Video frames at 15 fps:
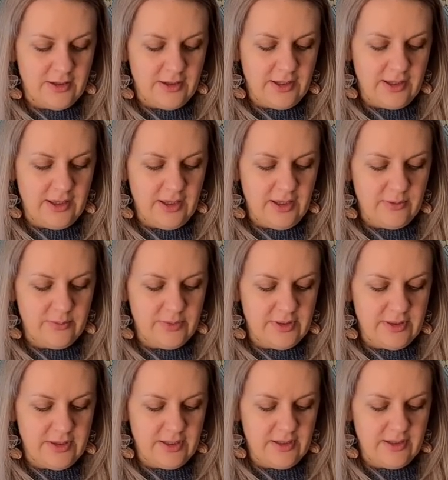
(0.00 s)
Yeah,
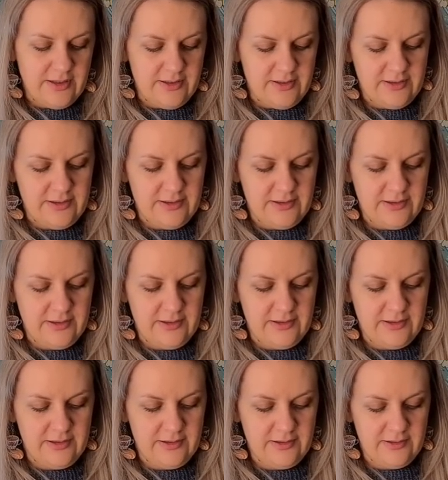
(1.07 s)
but then
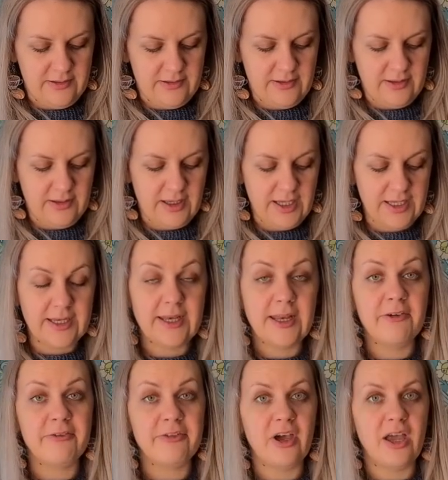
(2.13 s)
I didn't
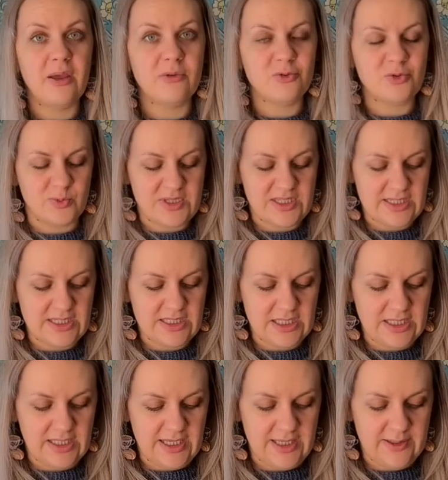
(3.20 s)
have time, I was busy
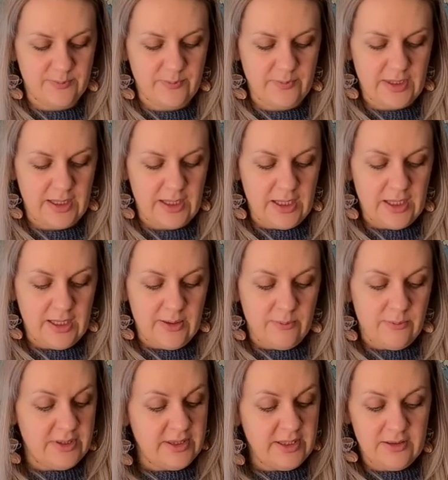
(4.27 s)
studying.
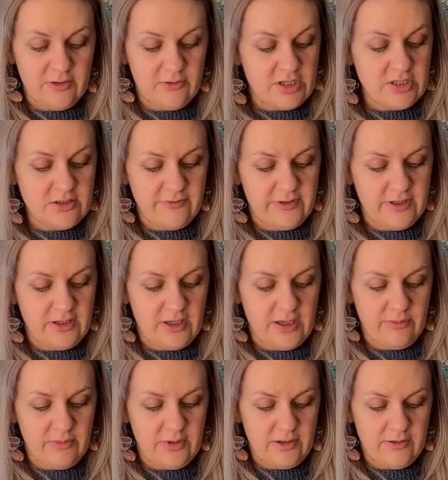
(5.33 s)
But then the rest of the
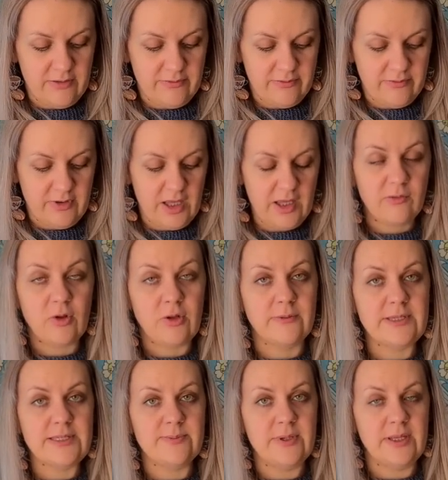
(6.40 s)
time I have
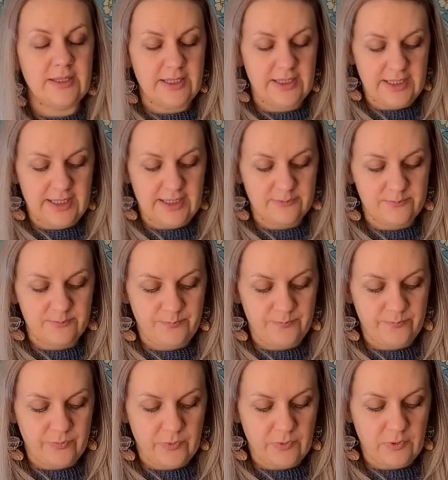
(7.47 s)
always been knitting.
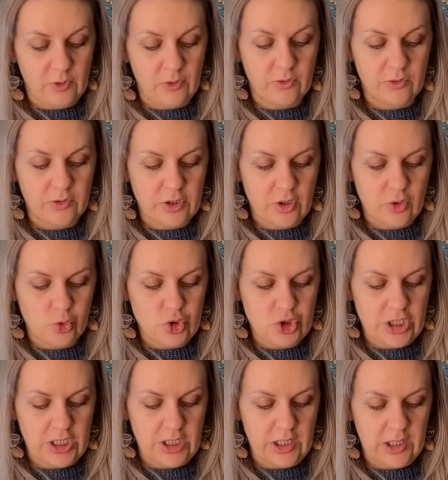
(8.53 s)
Or
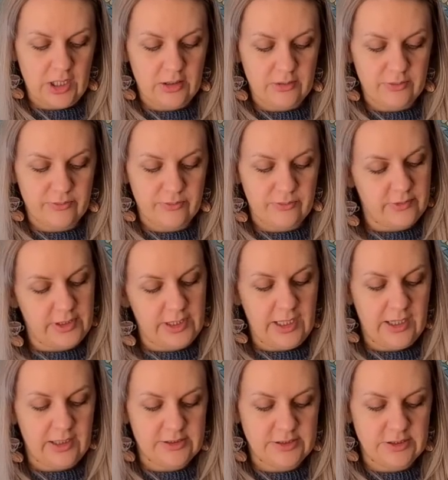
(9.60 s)
crocheting.
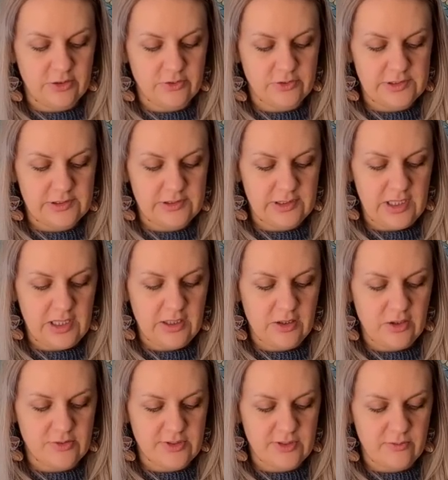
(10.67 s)
Yeah, it goes
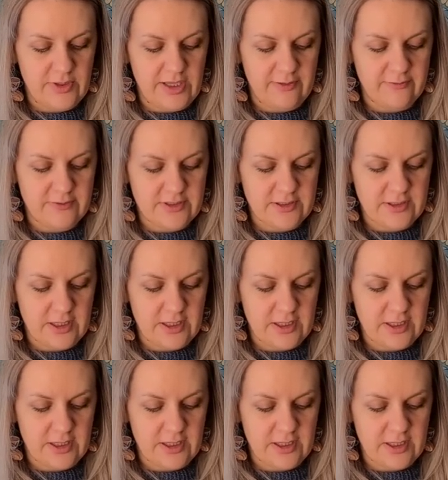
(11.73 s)
in waves.